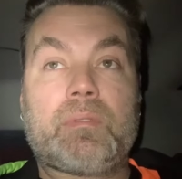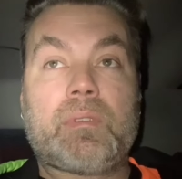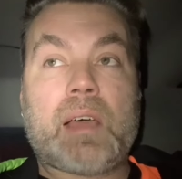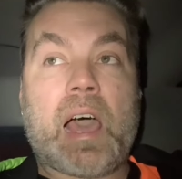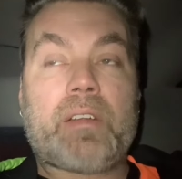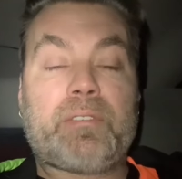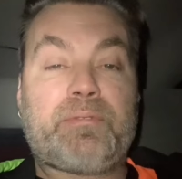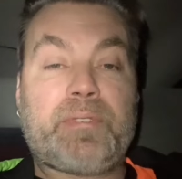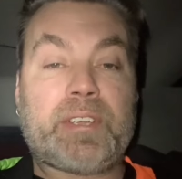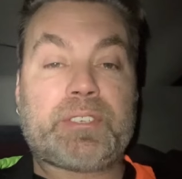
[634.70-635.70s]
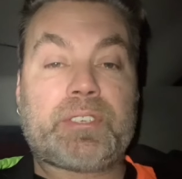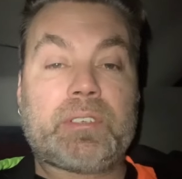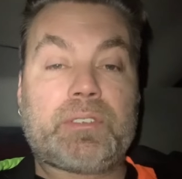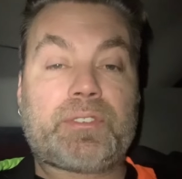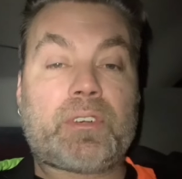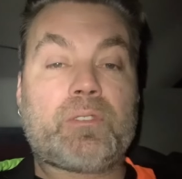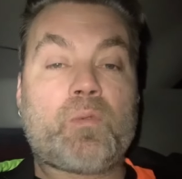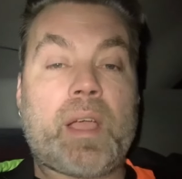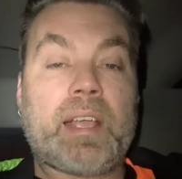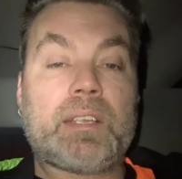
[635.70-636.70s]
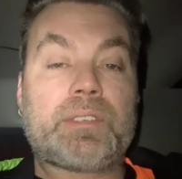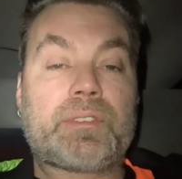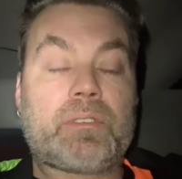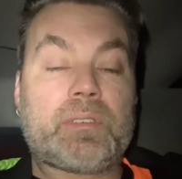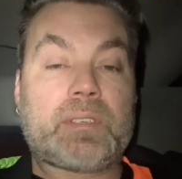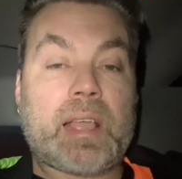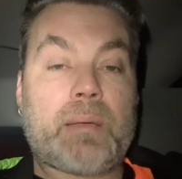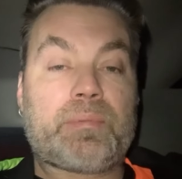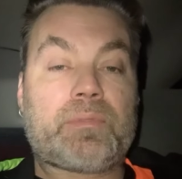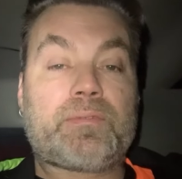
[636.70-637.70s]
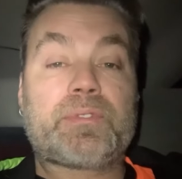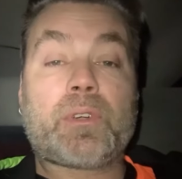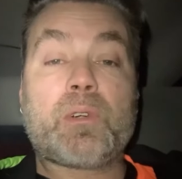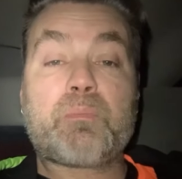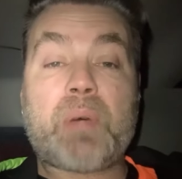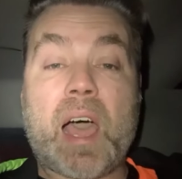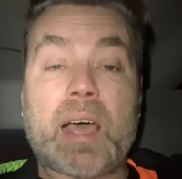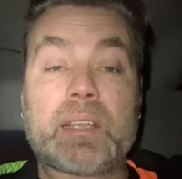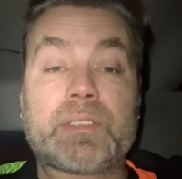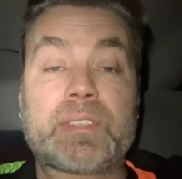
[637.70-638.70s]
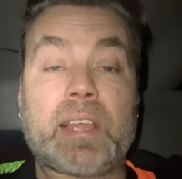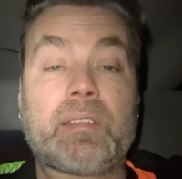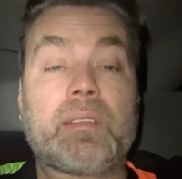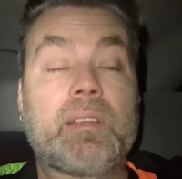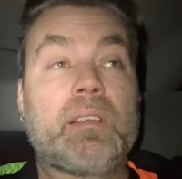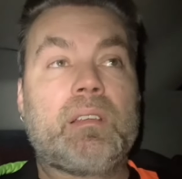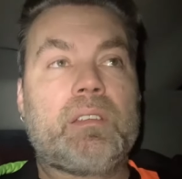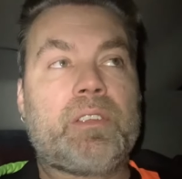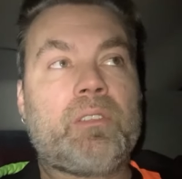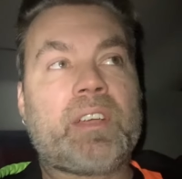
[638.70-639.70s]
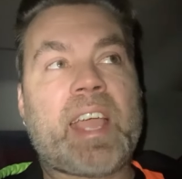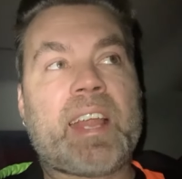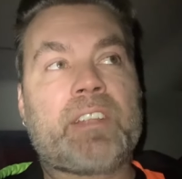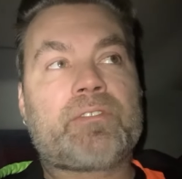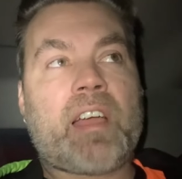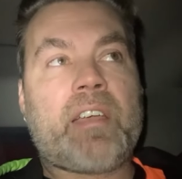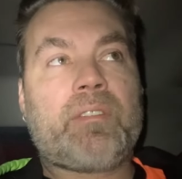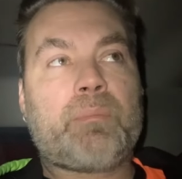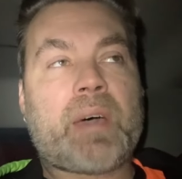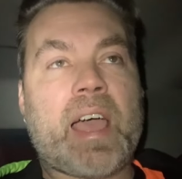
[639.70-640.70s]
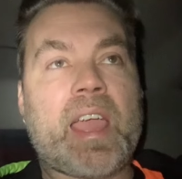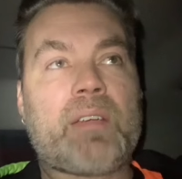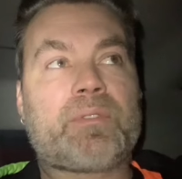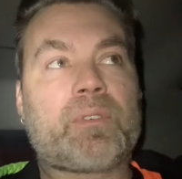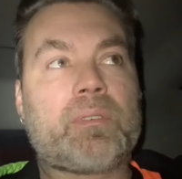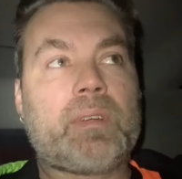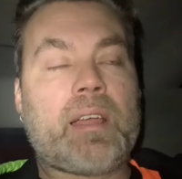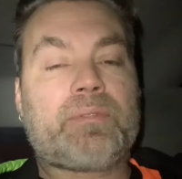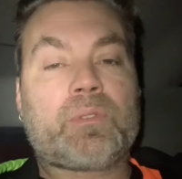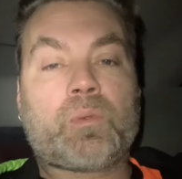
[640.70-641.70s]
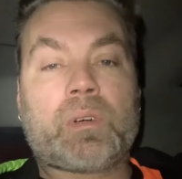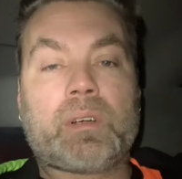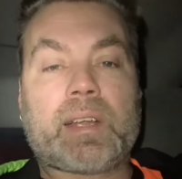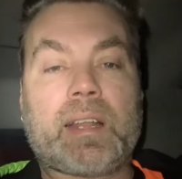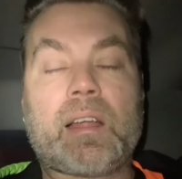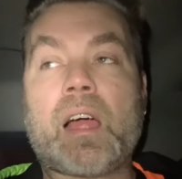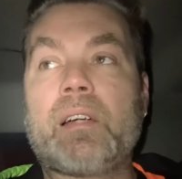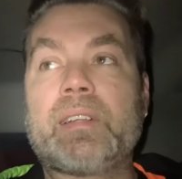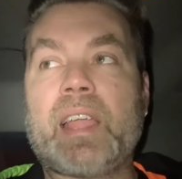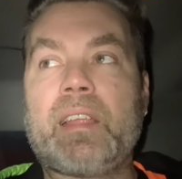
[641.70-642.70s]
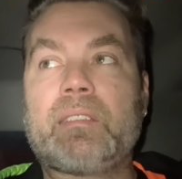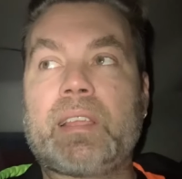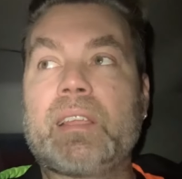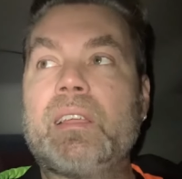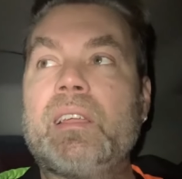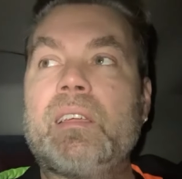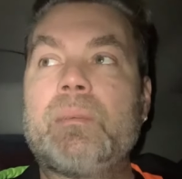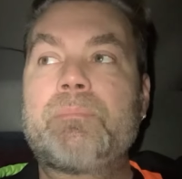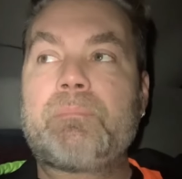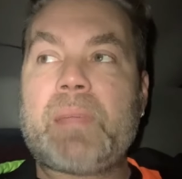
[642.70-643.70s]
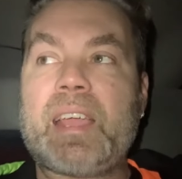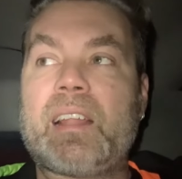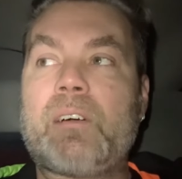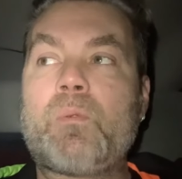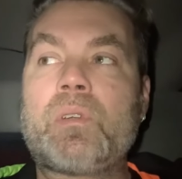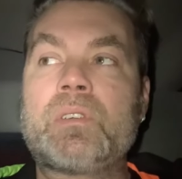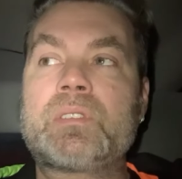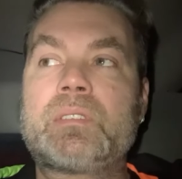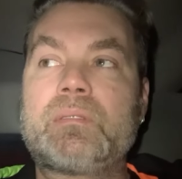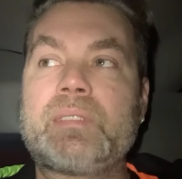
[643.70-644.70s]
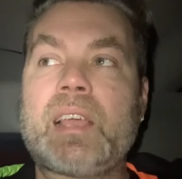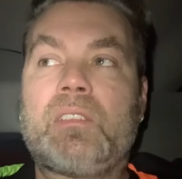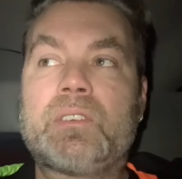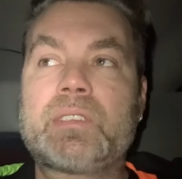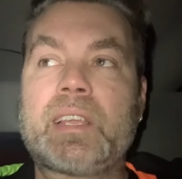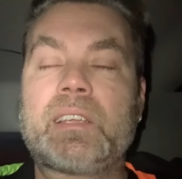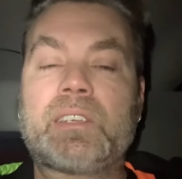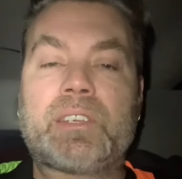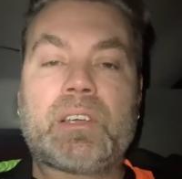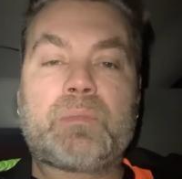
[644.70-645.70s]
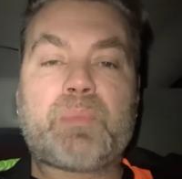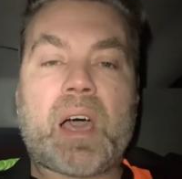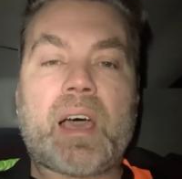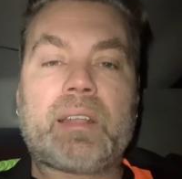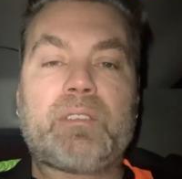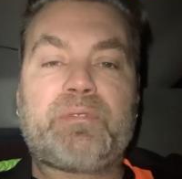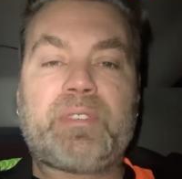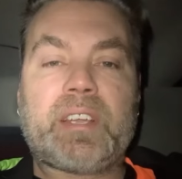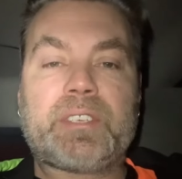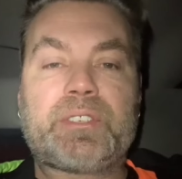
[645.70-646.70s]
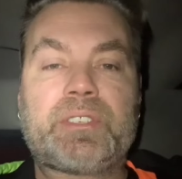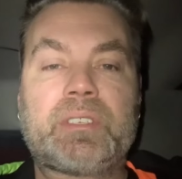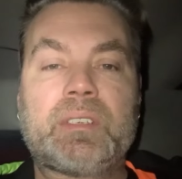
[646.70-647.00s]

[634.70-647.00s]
how to fish certain ways, certain depths, certain ponds that you look at it driving by after work at a hard day, and it's like, man, I wonder, that looks like a good pond to fish,